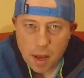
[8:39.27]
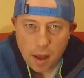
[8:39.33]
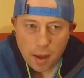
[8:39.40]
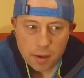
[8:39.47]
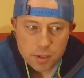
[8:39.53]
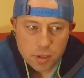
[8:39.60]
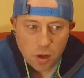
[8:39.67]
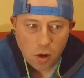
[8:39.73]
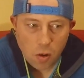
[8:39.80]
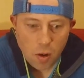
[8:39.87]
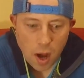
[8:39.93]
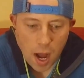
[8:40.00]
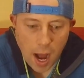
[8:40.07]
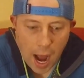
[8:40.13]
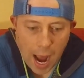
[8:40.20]
So
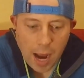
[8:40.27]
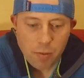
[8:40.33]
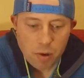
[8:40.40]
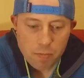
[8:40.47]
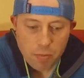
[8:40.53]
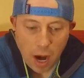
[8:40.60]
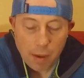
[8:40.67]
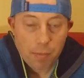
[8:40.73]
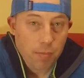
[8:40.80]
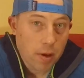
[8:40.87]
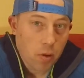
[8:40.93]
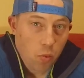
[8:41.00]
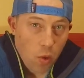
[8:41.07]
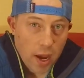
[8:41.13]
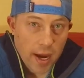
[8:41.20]
I would probably
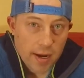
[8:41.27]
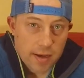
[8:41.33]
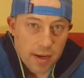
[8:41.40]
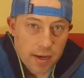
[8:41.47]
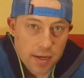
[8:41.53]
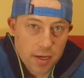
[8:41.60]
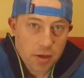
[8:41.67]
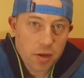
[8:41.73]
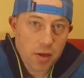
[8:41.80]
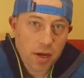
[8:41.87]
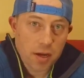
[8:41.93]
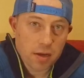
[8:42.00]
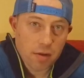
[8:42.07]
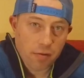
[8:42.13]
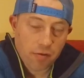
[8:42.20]
wait until you get
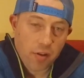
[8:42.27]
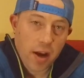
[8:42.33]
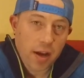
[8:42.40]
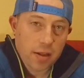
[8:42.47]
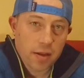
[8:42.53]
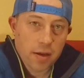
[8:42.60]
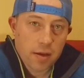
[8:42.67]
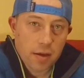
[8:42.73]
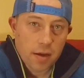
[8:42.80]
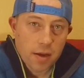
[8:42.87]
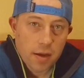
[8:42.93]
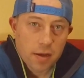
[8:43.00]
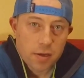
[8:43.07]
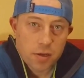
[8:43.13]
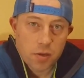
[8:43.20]
into Franklin
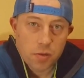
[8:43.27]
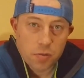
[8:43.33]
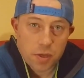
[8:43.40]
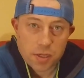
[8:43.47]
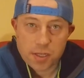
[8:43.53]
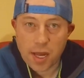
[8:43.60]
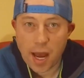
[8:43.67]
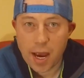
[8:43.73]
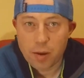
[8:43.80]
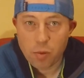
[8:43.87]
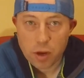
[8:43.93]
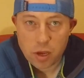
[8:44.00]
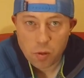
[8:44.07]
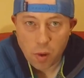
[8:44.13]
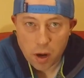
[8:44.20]
to decide what
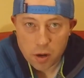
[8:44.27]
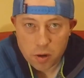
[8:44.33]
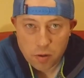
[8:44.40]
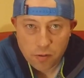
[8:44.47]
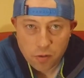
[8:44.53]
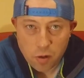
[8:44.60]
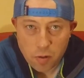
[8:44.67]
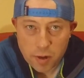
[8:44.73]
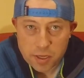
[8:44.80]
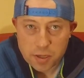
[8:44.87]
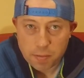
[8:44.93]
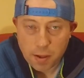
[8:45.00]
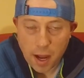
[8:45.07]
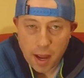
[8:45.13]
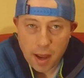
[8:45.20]
you want to do for a
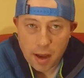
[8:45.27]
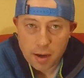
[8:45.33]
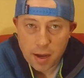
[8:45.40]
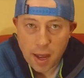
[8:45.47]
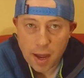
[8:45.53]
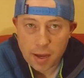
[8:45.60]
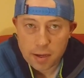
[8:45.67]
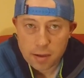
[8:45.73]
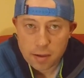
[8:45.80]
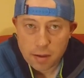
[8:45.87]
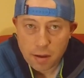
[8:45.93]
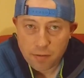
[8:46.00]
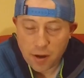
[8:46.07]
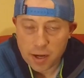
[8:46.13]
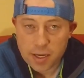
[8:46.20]
resupply at
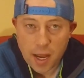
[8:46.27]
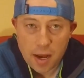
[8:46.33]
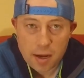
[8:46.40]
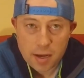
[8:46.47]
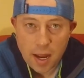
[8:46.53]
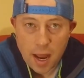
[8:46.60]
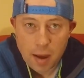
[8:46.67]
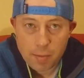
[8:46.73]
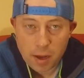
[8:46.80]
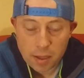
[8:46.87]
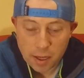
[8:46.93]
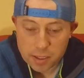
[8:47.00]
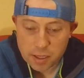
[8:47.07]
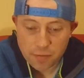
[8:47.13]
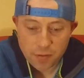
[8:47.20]
Fontana Dam,
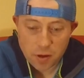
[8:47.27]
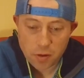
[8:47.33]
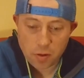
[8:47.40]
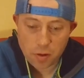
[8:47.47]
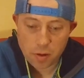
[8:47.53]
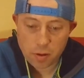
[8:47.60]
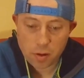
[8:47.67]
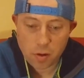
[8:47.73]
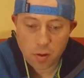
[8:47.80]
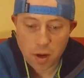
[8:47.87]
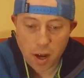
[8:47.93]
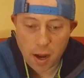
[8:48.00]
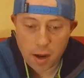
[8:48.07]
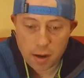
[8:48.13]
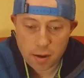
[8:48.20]
unless if you're going
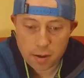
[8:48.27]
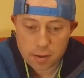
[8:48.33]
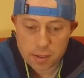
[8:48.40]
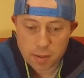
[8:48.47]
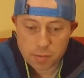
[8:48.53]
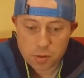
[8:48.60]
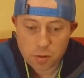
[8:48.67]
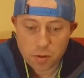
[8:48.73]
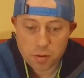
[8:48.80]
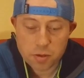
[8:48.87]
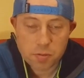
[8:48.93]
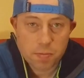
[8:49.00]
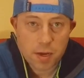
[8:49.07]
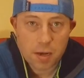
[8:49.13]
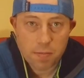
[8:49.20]
on some sort of
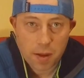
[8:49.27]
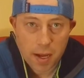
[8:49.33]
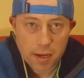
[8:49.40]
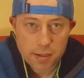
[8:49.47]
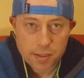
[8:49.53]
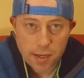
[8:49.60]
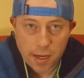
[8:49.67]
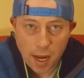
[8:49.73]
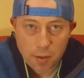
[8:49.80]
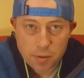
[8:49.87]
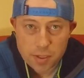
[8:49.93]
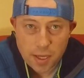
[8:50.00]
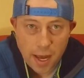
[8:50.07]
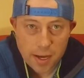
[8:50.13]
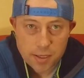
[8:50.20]
speed pace like I was
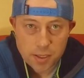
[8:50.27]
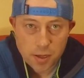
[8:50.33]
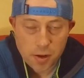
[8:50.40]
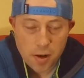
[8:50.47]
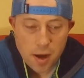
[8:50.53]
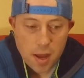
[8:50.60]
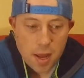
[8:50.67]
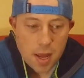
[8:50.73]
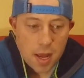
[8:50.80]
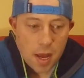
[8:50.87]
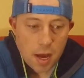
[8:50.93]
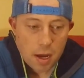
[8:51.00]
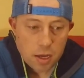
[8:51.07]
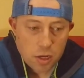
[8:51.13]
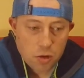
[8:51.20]
last year.
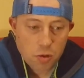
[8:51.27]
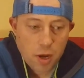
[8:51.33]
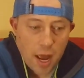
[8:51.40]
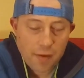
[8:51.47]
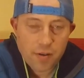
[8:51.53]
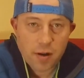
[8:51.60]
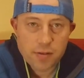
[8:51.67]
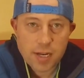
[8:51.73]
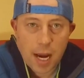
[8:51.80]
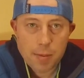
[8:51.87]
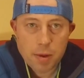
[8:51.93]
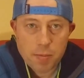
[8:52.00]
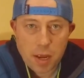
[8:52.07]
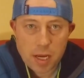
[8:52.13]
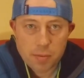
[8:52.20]
You'd have enough time to
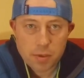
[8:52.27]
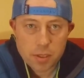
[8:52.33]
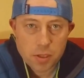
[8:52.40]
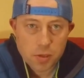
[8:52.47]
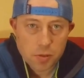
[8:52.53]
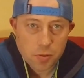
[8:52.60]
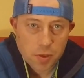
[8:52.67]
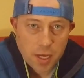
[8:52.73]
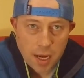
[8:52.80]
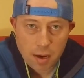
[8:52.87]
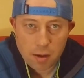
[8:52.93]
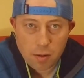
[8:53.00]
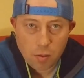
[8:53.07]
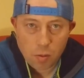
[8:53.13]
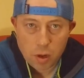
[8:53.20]
be able to
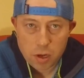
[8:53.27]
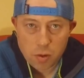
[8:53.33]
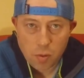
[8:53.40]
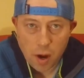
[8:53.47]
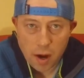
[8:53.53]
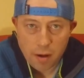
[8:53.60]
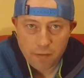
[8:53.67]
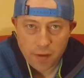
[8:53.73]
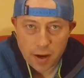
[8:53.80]
get what you want at